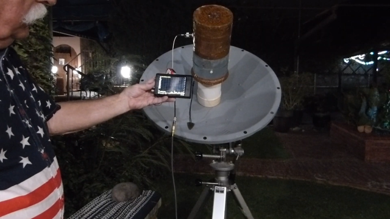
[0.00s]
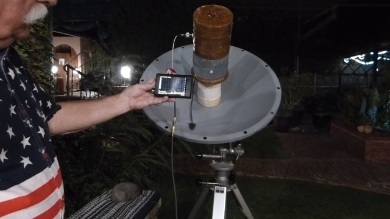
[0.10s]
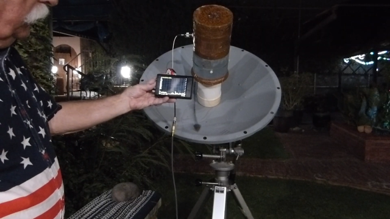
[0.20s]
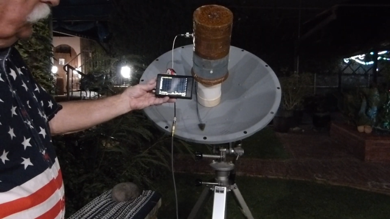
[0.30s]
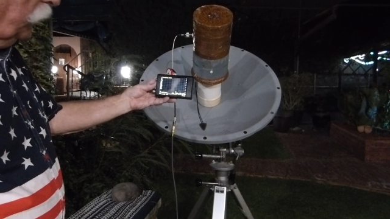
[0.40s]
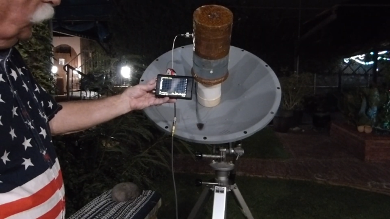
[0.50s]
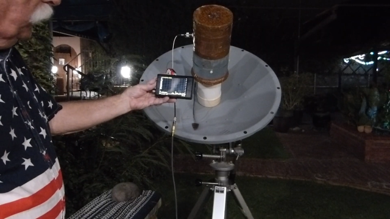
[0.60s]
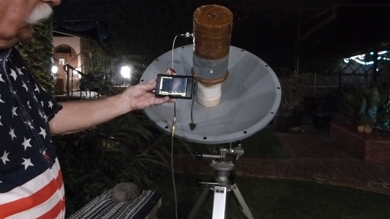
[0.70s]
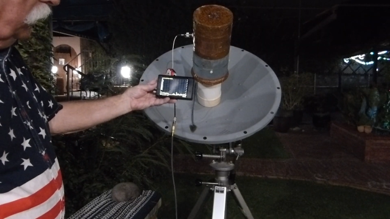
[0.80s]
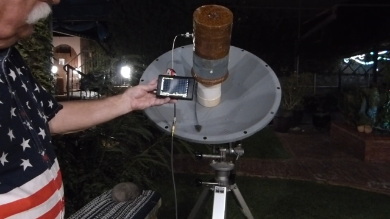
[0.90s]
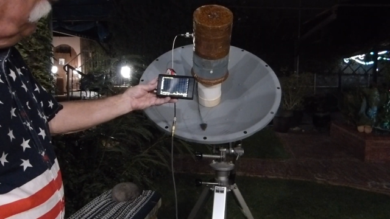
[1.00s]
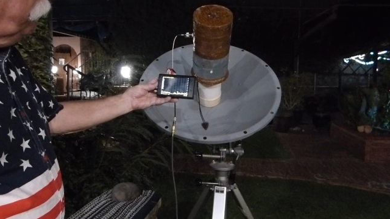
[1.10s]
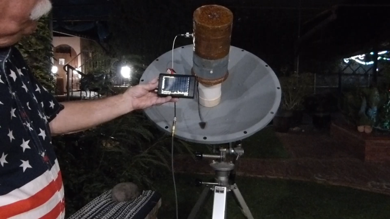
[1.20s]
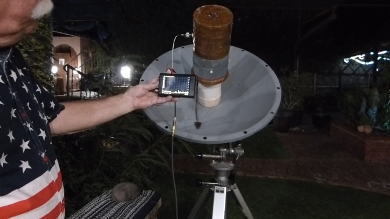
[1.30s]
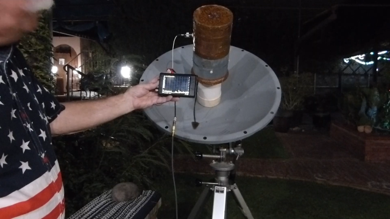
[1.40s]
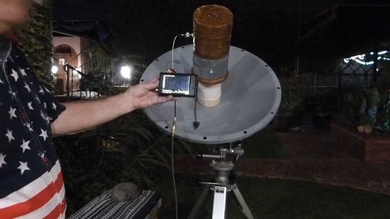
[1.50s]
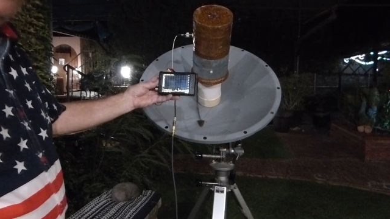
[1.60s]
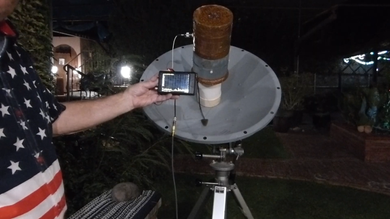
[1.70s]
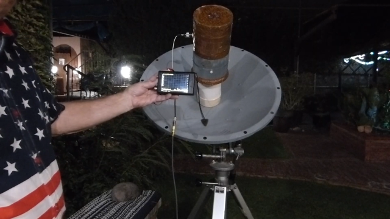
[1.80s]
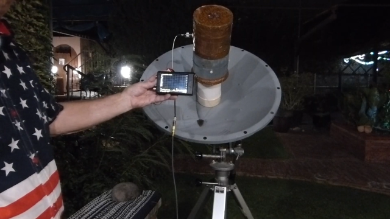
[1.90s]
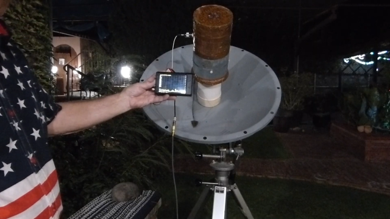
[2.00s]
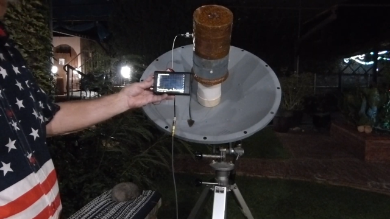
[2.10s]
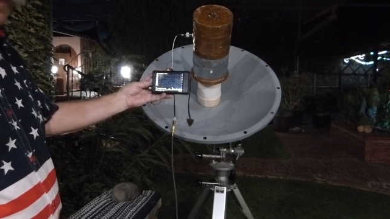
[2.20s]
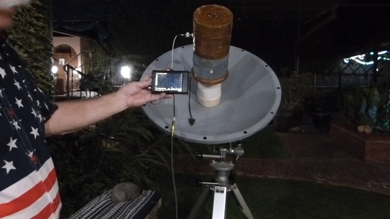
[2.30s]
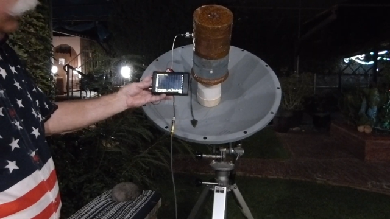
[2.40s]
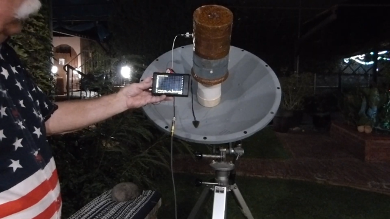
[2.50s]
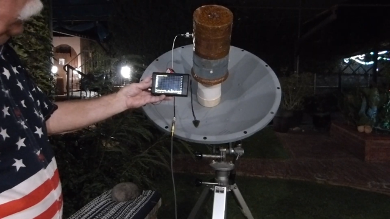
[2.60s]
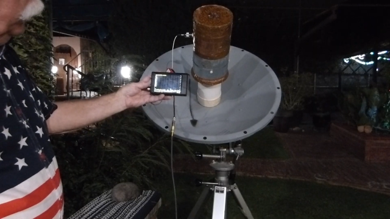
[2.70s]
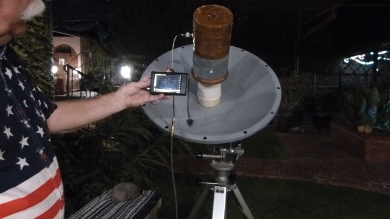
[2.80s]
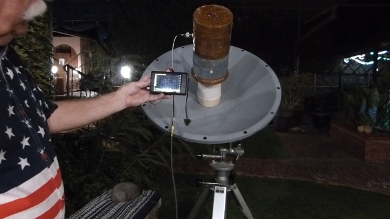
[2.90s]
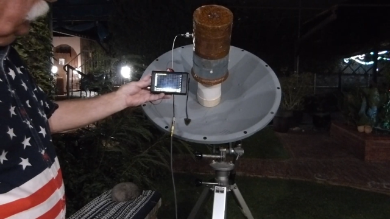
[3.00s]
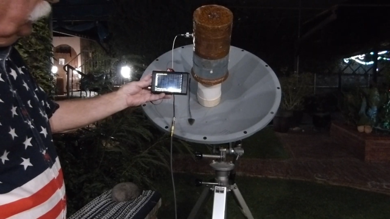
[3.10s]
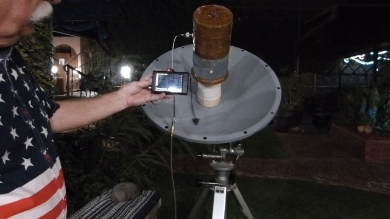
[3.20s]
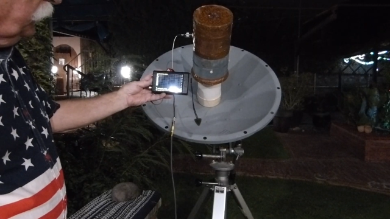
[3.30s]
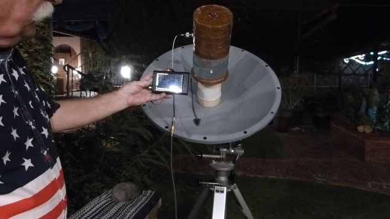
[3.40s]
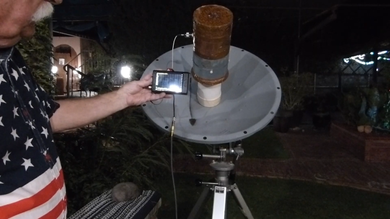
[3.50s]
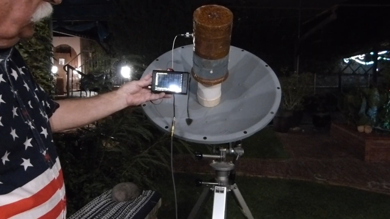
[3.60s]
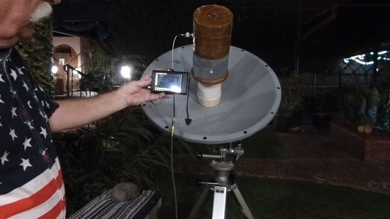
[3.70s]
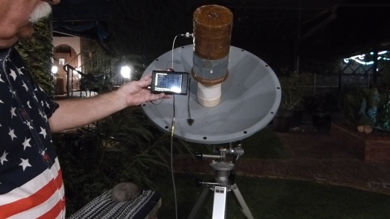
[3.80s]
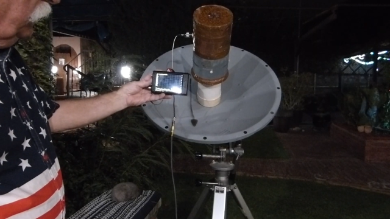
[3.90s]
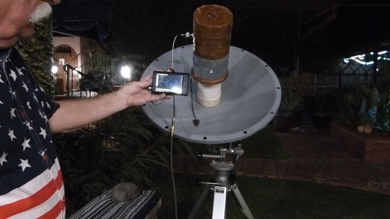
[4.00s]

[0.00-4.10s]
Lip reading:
Nobody's mouth can be seen.